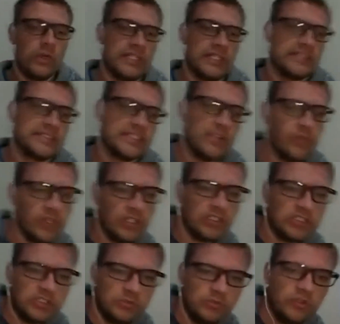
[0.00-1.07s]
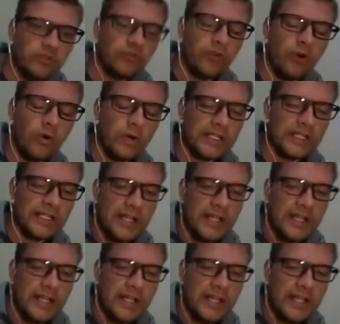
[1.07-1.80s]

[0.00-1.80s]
It's difficult to move forward